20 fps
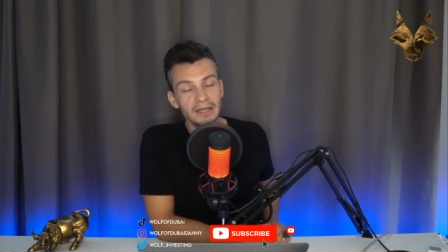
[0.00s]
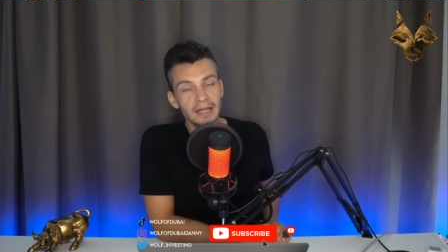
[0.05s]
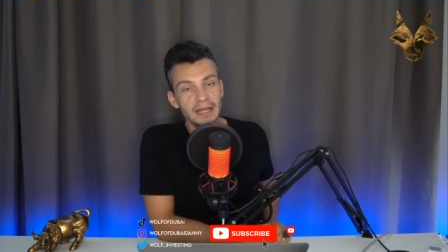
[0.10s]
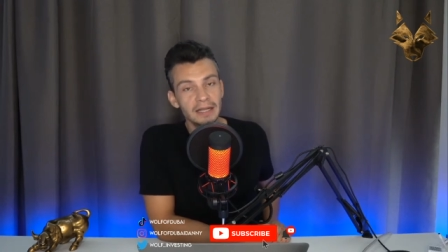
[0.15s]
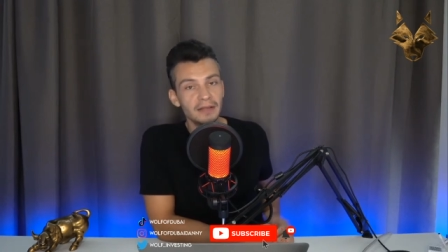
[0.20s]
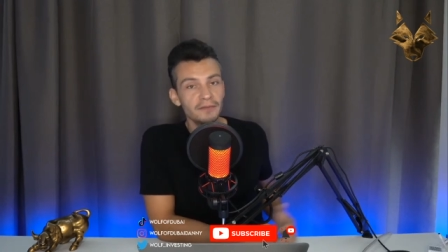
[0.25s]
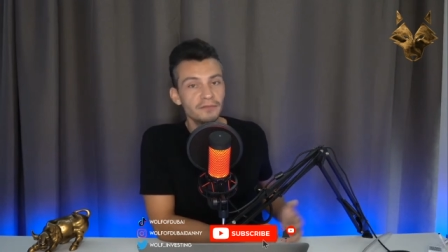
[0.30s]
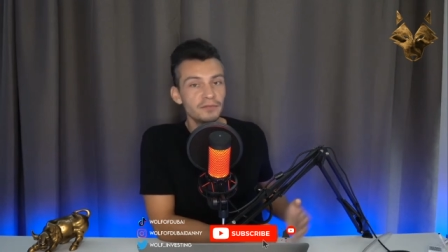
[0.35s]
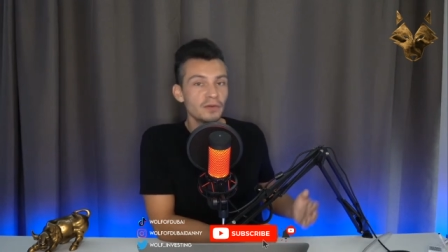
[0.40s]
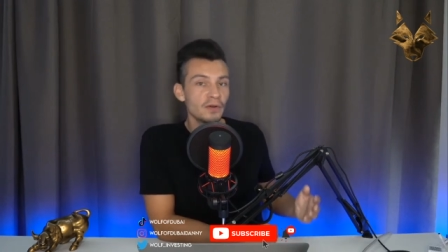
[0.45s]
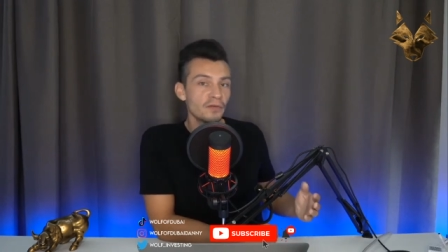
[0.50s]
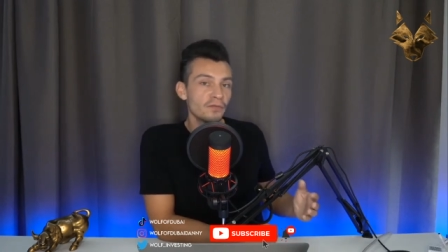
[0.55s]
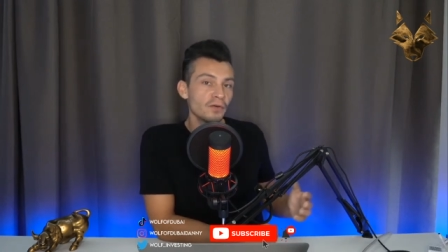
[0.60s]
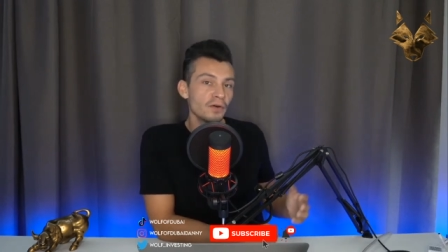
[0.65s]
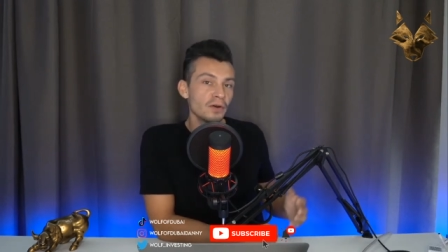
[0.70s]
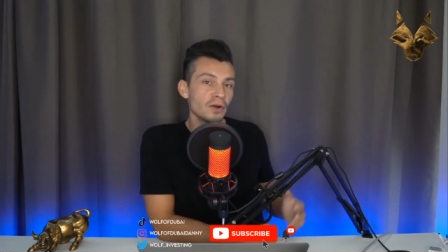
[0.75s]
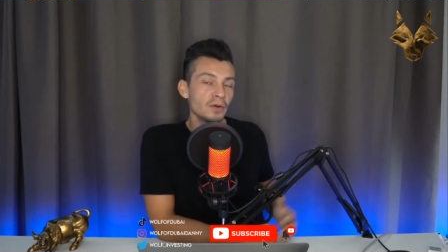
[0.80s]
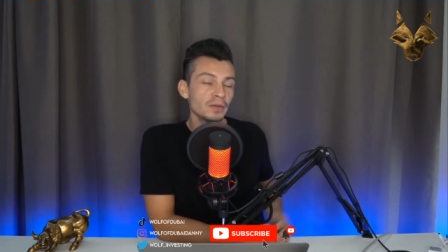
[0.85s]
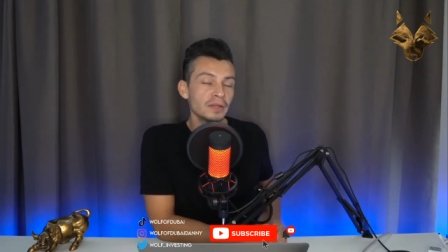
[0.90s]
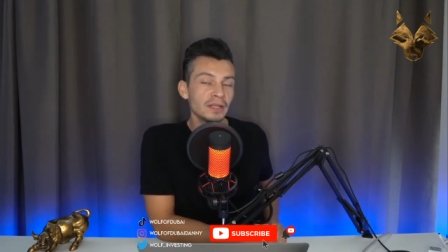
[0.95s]
And if you are
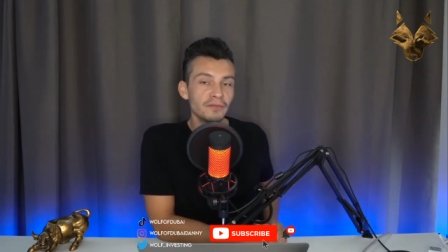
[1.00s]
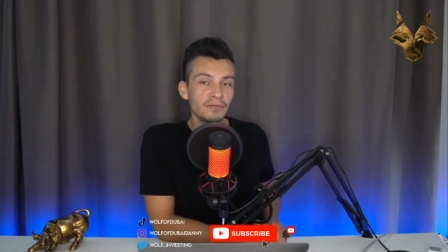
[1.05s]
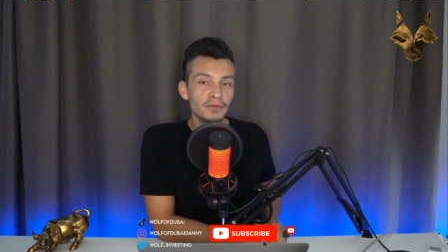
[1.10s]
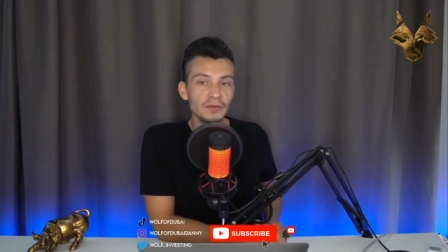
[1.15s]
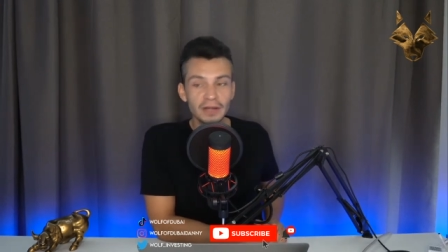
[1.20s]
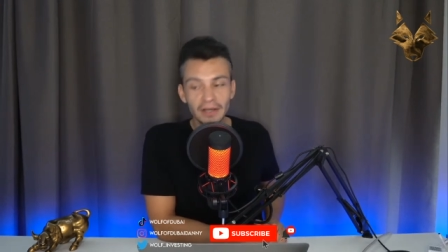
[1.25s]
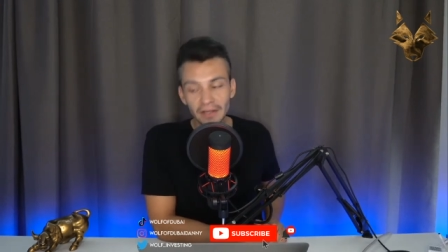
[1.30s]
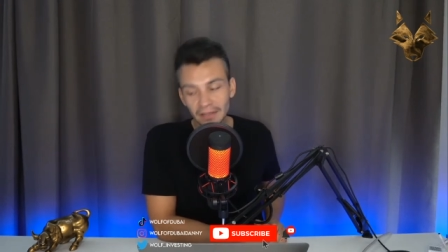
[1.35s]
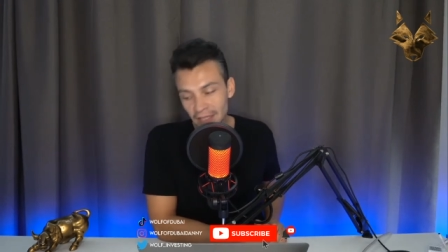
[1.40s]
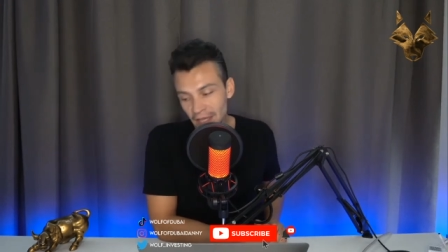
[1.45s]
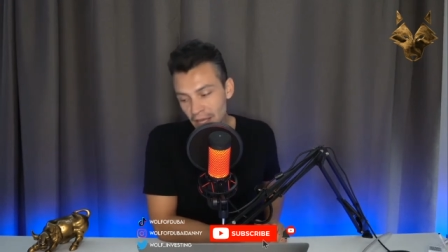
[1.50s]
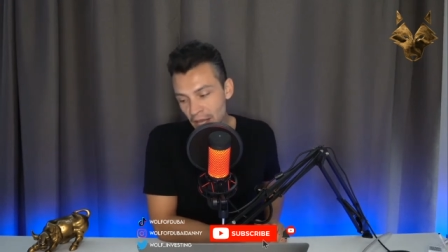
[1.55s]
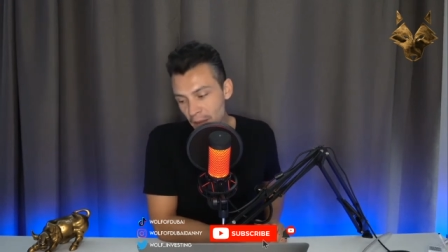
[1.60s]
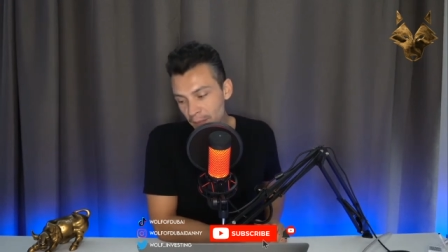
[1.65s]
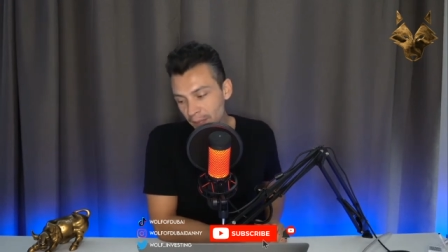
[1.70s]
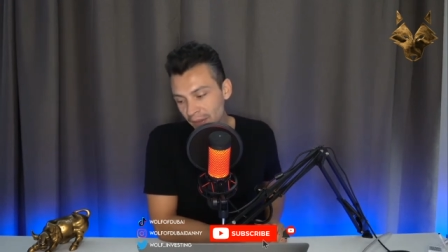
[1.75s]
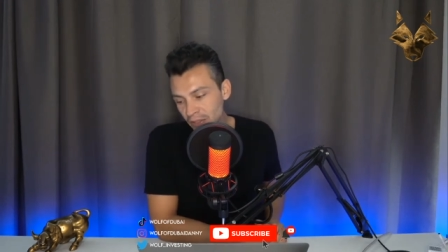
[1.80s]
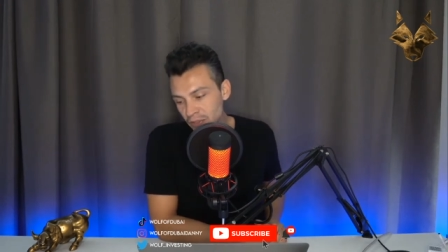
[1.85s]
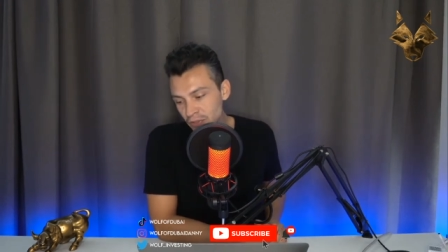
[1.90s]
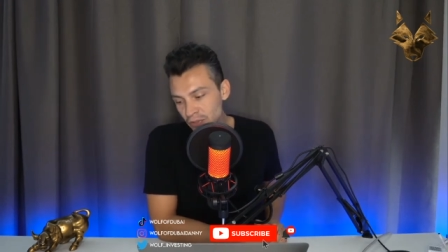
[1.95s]
followed, if you're not,
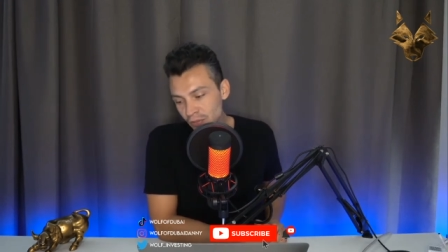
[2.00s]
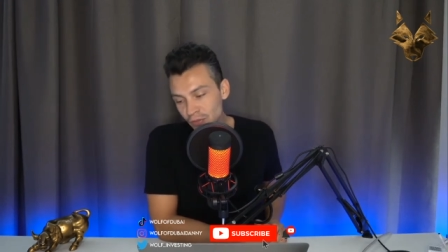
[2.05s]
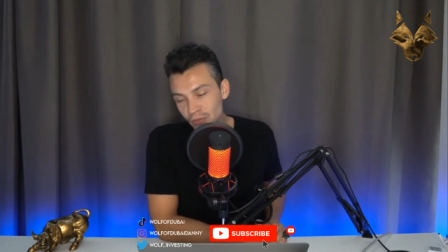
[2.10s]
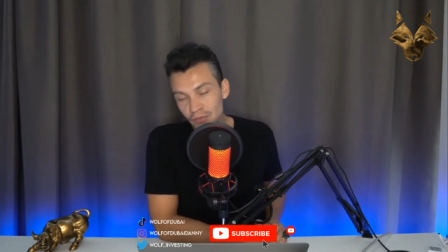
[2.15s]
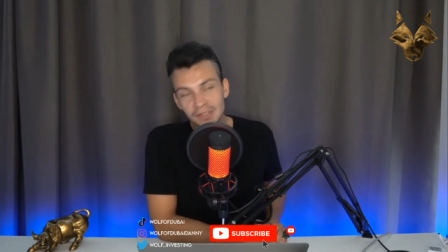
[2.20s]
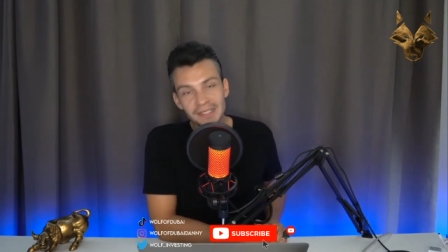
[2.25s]
make sure to